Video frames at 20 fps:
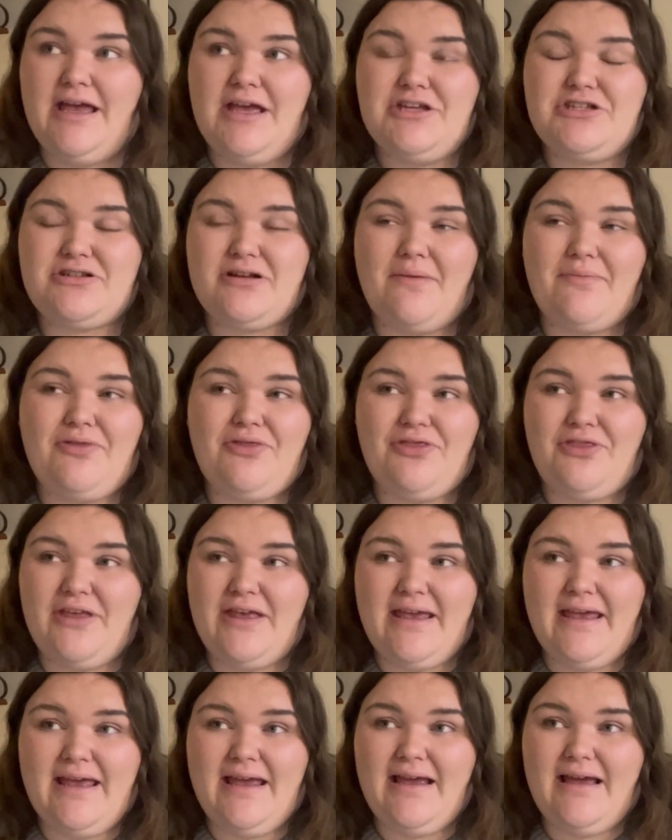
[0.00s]
So I'm
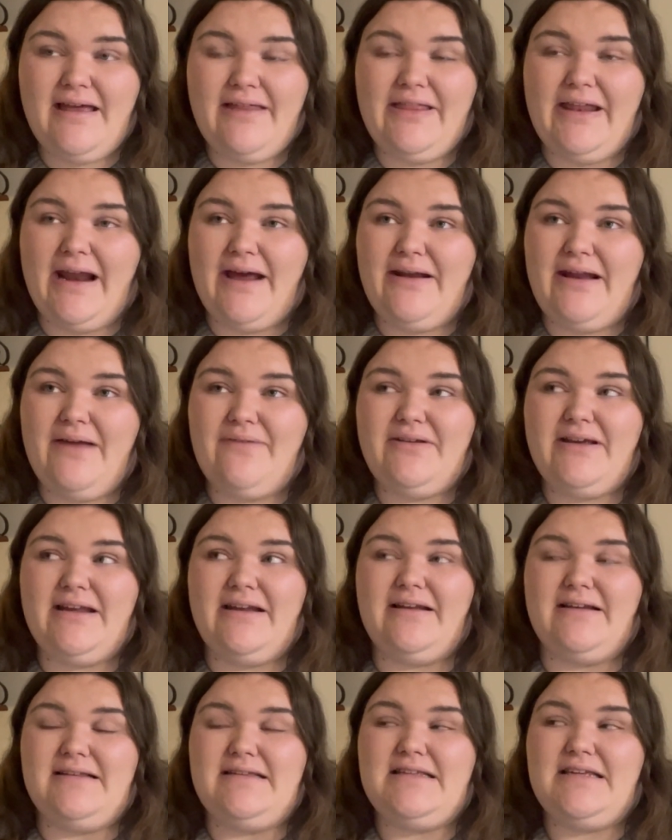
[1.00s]
thinking that I'd have to get
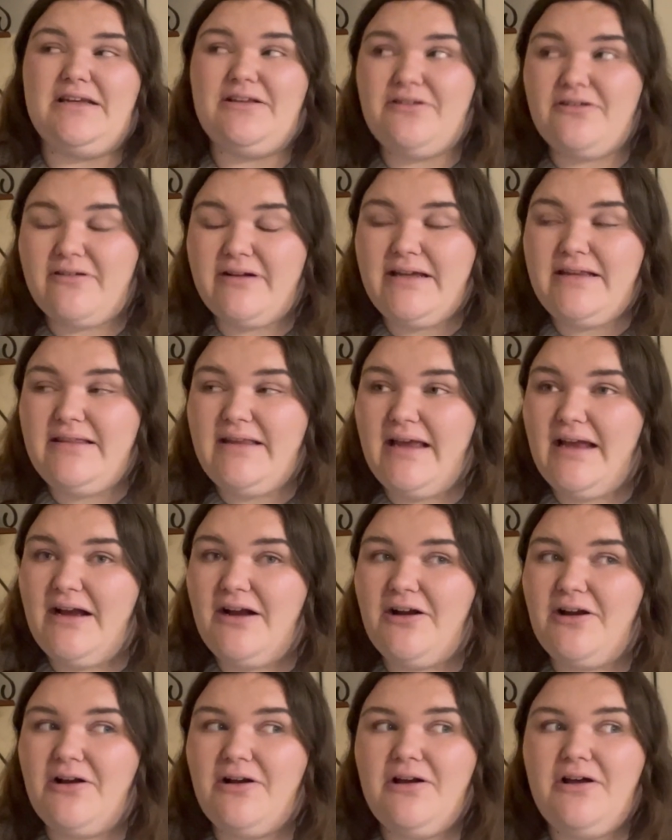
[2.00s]
a tiller in
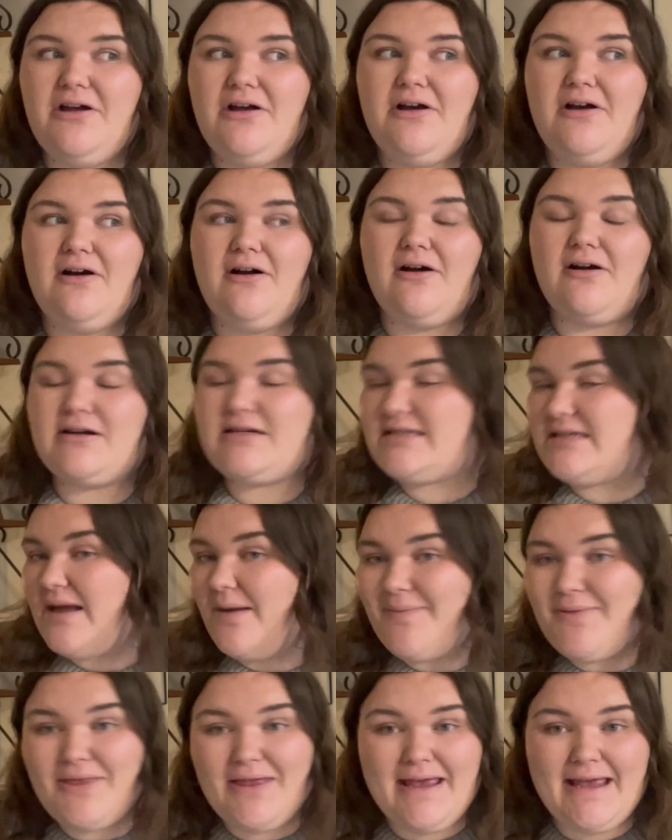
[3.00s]
there or
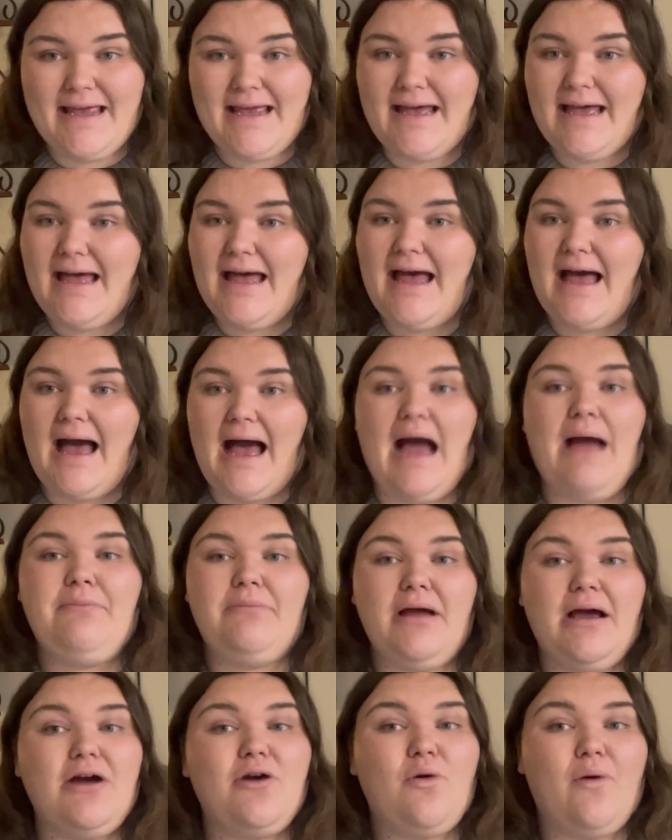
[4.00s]
something. I'm
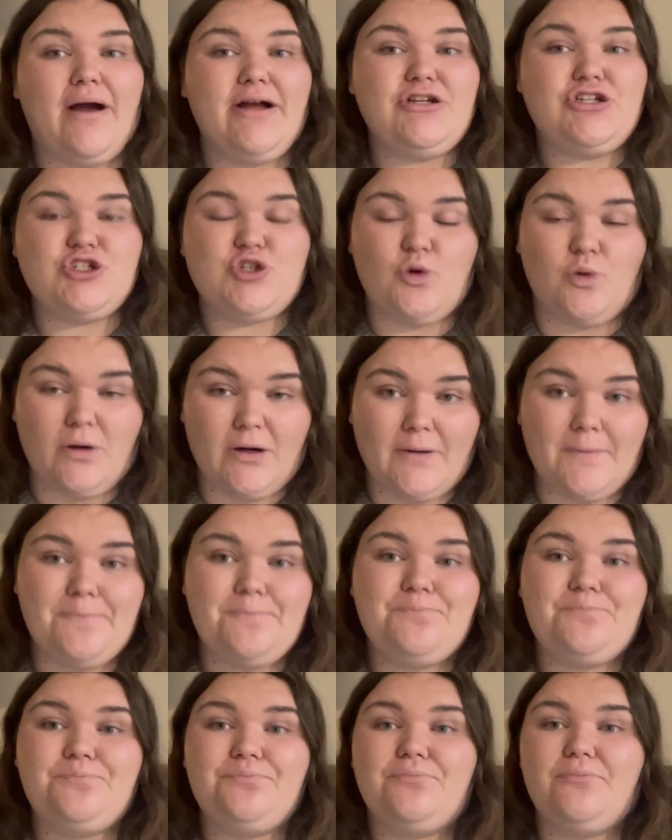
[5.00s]
not quite sure,
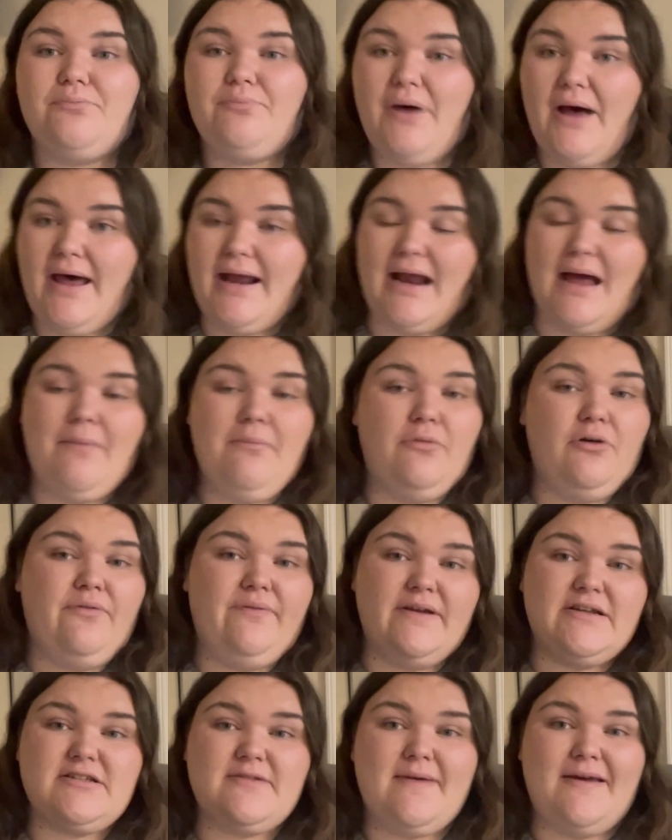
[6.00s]
but I'm
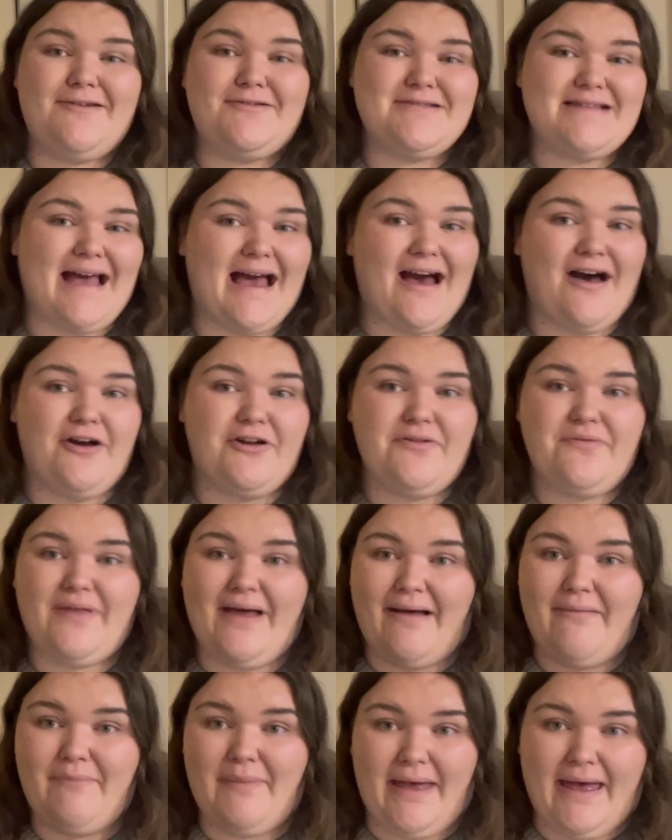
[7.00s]
moving tomatoes out of
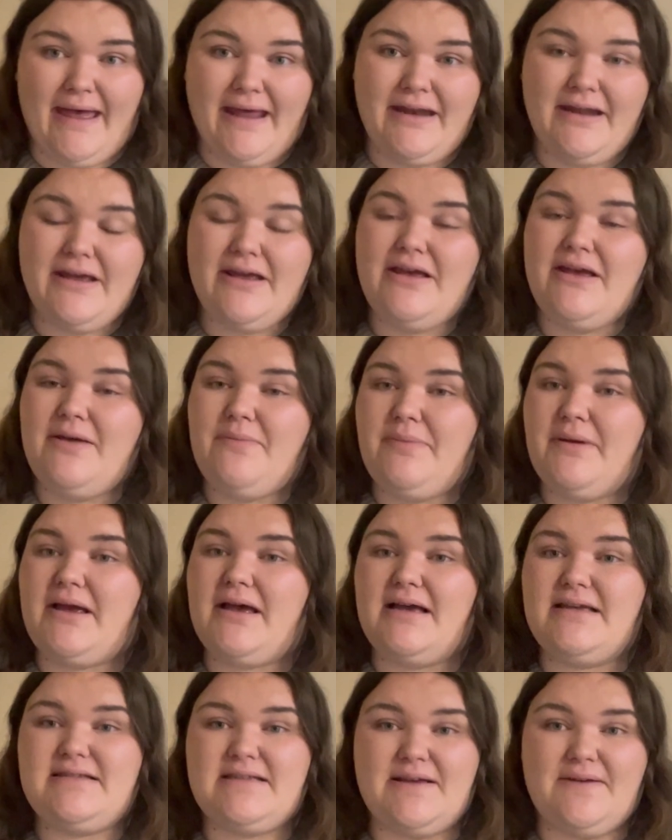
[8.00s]
that bed
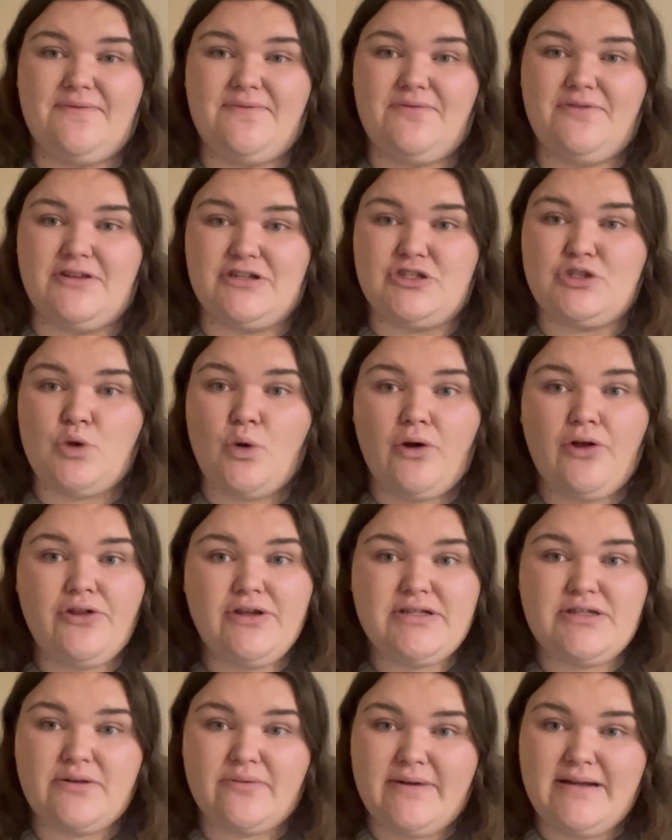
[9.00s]
because if the soil
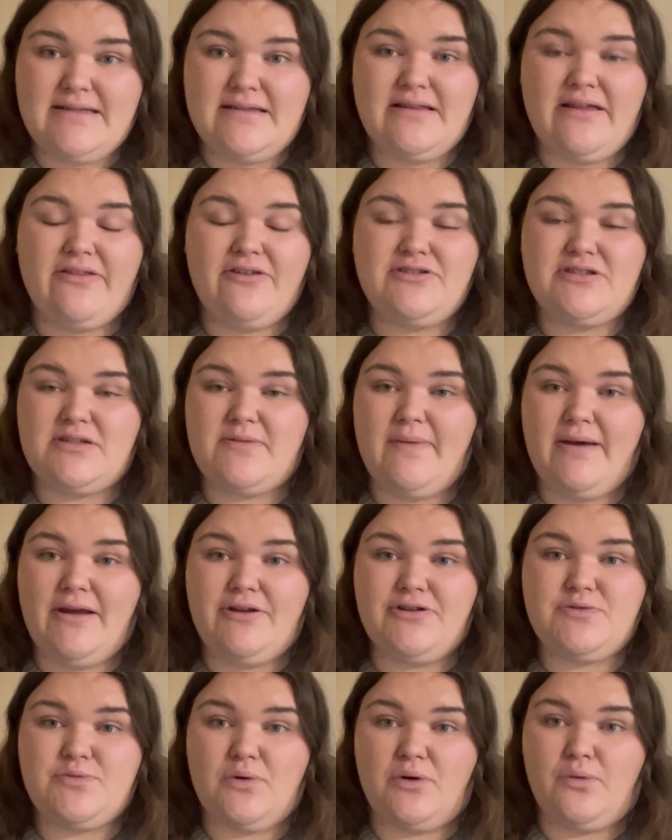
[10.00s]
is the reason that those
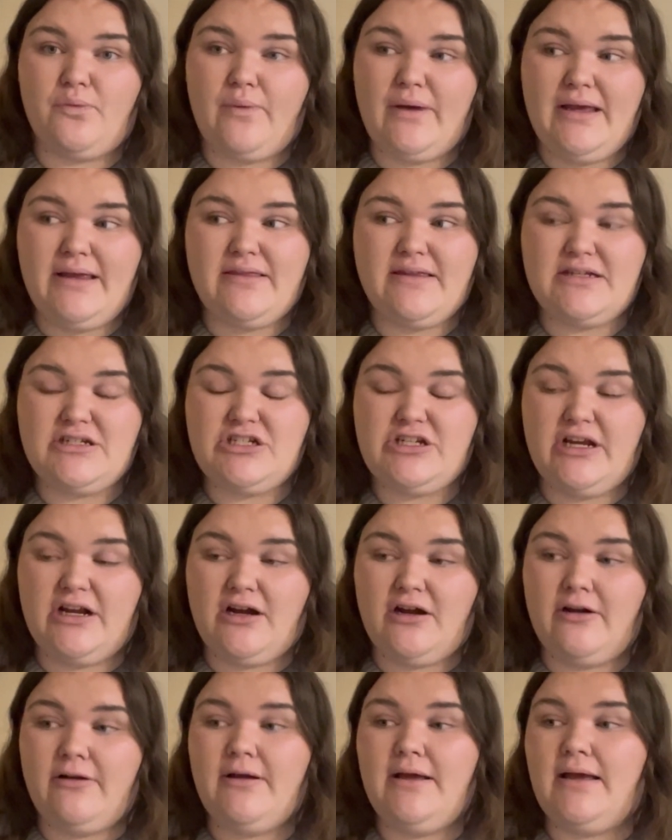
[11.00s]
tomatoes were weak this
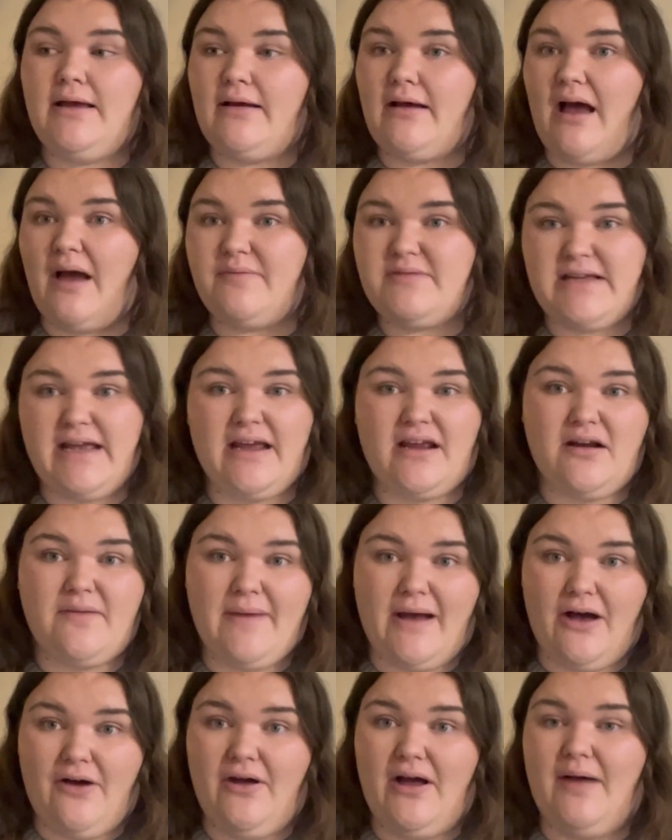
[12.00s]
year, I'm taking them
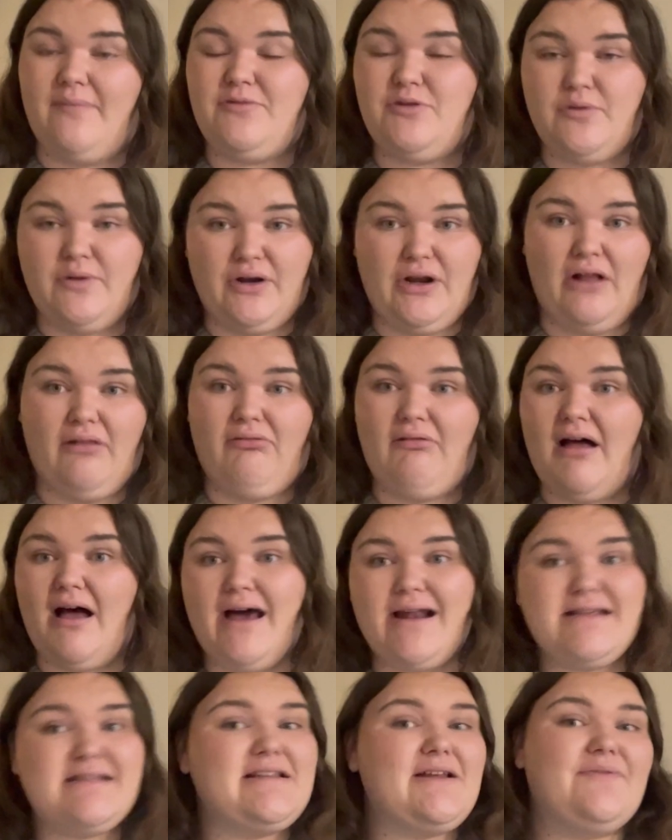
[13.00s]
out. I'm doing a
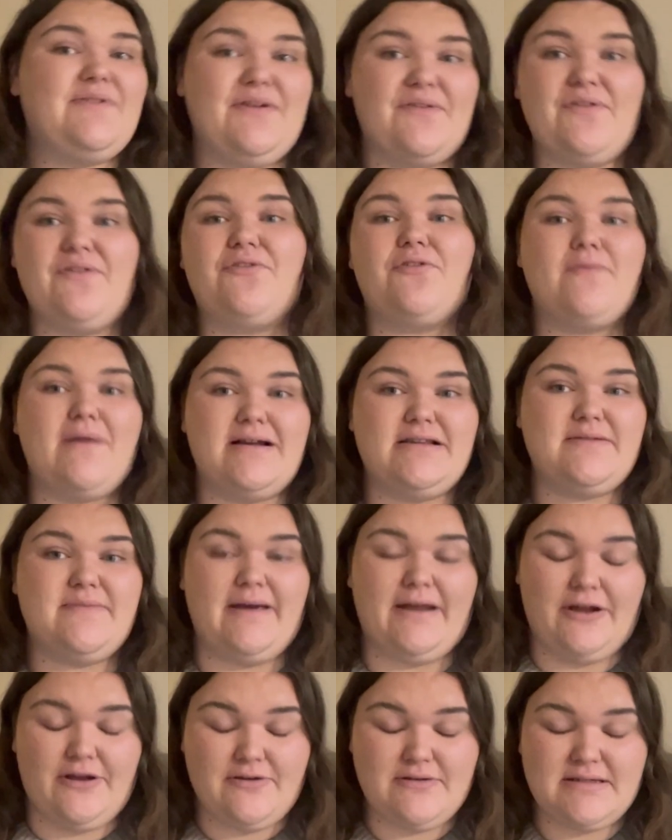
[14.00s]
lot of stuff different for my
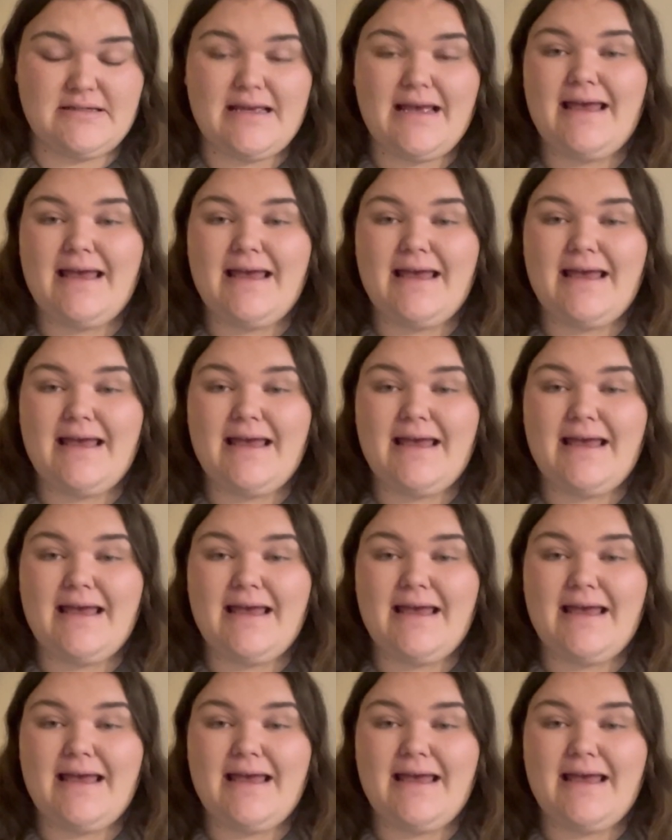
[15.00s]
tomatoes.